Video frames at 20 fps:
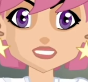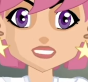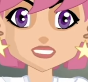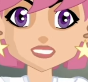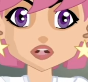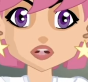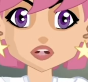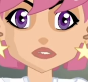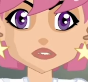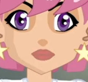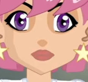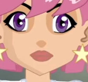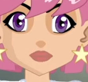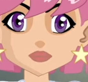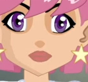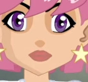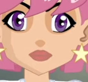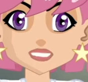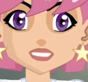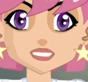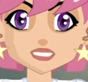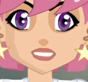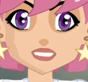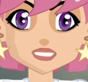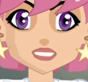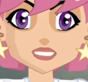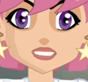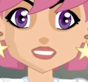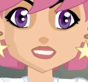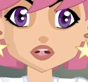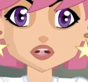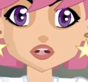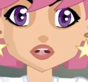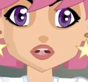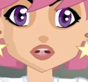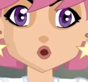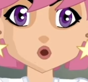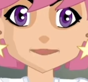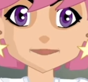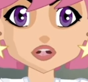stuff. The deep stuff,
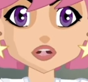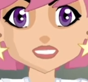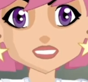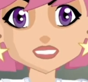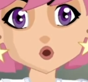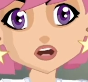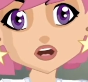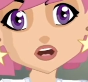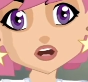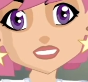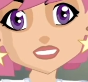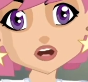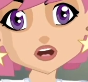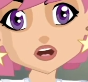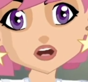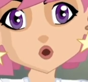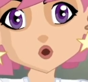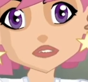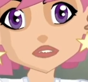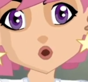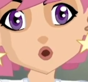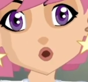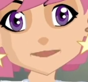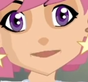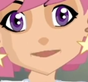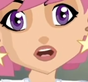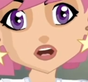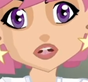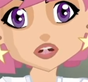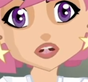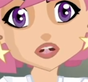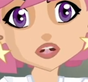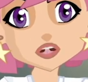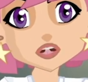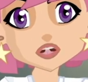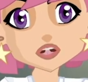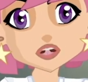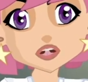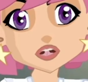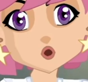they have a little bit more trouble
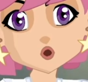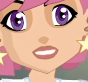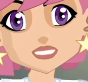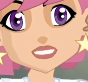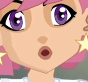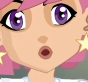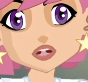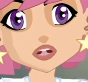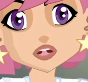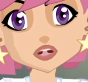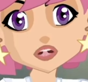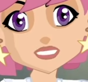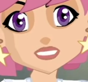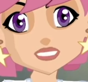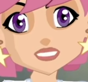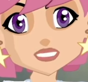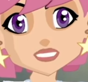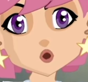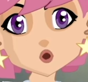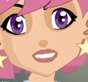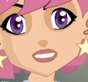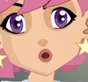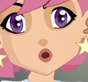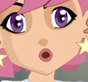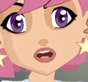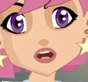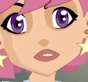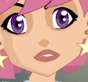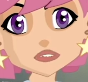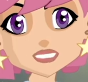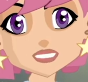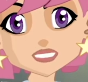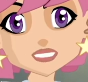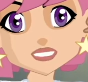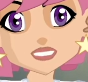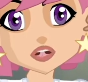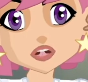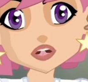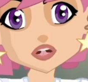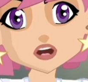repressing and dealing with. It's
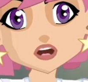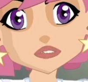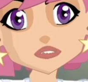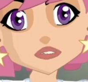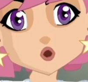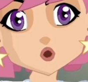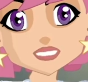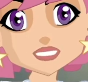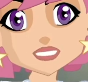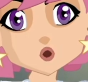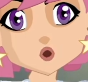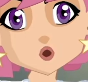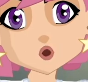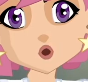just the way our brains are